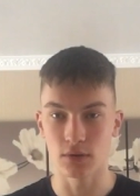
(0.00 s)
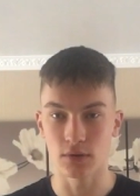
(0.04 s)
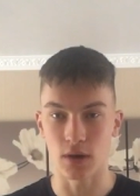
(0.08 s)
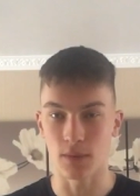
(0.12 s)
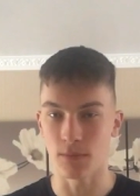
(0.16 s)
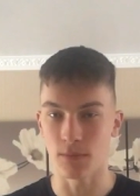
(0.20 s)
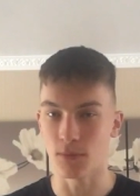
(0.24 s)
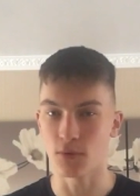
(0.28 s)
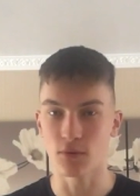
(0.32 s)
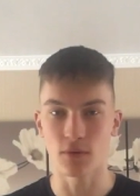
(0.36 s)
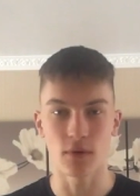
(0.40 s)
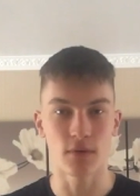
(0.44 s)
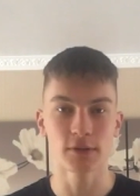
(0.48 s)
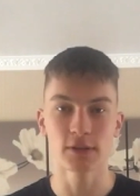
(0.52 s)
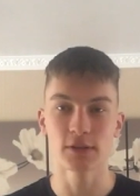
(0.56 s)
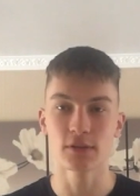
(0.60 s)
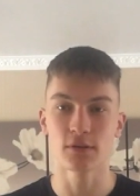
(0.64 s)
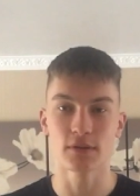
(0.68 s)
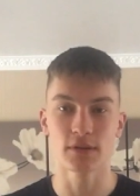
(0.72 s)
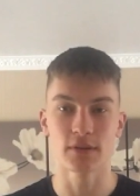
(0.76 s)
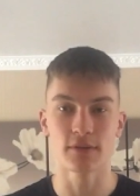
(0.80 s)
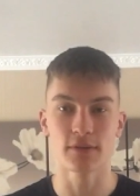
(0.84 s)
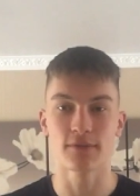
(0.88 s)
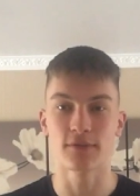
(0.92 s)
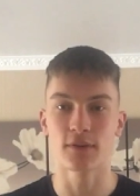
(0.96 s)
I'm really
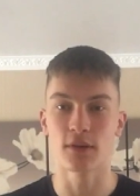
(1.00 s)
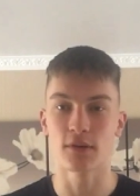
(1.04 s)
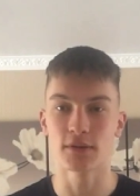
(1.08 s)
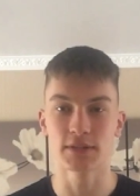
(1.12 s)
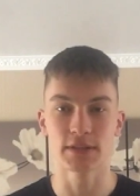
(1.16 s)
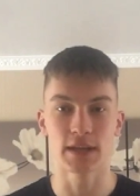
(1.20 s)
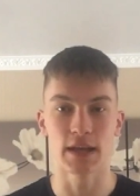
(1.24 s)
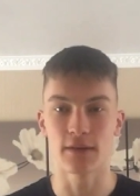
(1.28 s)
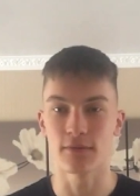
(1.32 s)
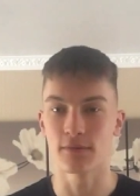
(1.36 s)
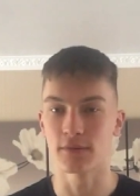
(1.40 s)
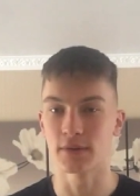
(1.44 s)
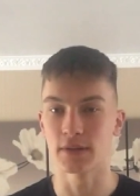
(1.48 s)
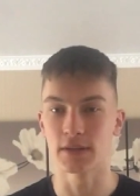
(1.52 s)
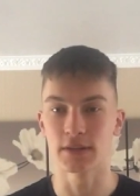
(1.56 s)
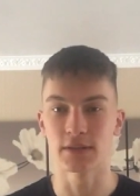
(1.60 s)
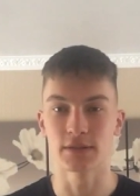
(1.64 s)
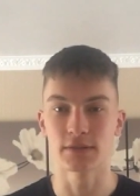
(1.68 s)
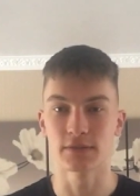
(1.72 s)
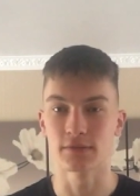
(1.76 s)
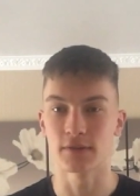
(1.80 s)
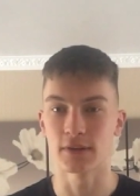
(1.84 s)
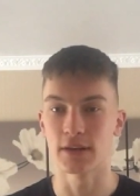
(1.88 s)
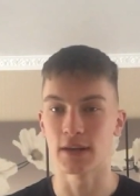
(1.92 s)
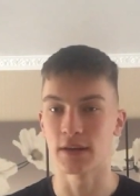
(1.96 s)
not in the flow state with this
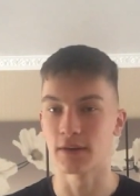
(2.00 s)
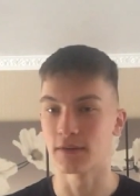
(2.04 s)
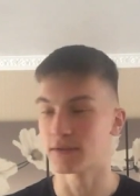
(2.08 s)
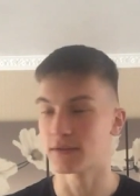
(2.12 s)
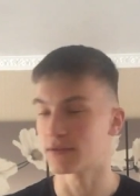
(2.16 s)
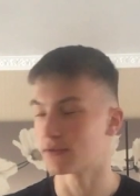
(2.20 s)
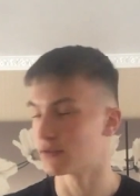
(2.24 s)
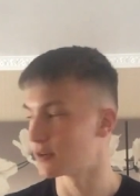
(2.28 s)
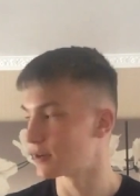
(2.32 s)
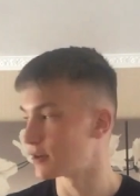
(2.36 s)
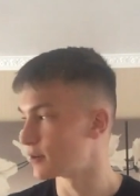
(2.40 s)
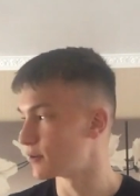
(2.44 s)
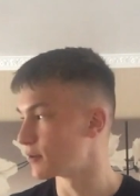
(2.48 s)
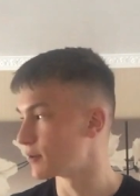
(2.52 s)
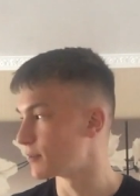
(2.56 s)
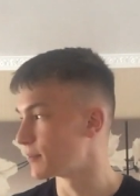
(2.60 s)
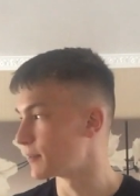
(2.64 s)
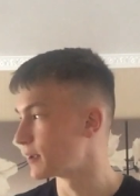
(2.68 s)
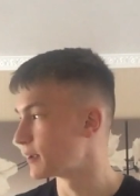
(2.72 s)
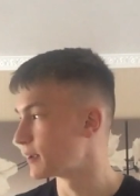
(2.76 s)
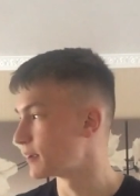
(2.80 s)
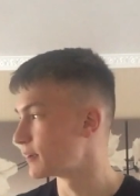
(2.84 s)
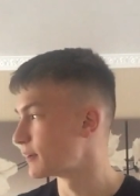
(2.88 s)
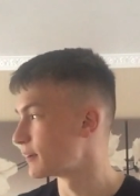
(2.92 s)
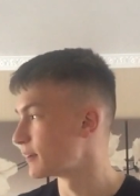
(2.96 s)
right now. It's really annoying
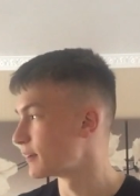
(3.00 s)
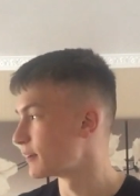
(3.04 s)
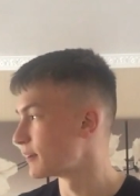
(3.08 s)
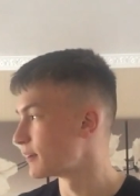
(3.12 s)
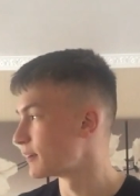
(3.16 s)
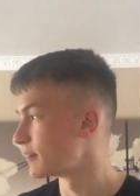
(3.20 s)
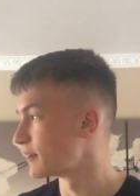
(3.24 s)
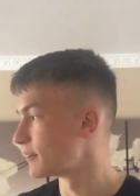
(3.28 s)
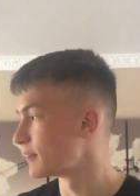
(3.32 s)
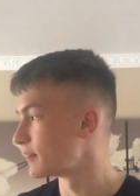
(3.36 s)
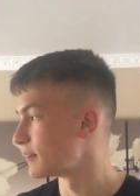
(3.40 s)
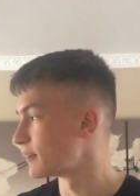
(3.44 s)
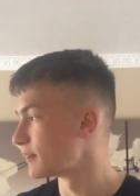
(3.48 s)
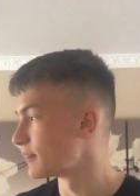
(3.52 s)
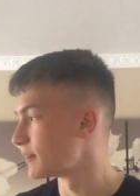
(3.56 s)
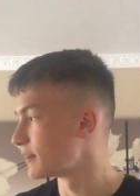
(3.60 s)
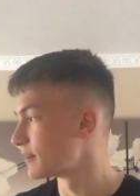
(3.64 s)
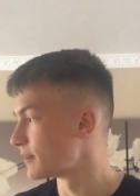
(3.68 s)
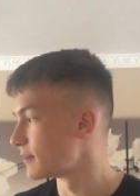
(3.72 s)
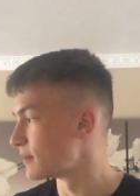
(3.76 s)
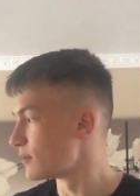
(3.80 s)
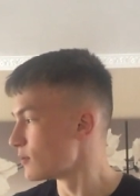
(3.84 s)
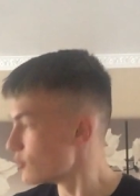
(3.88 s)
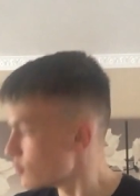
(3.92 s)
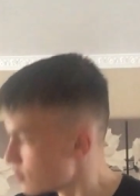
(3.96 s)
me.
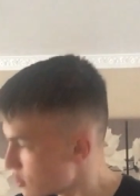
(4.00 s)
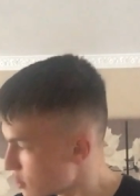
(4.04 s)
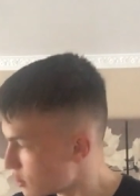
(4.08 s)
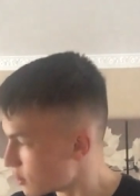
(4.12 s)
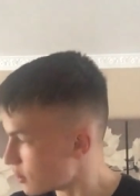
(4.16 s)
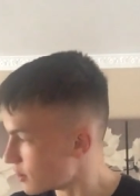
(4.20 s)
I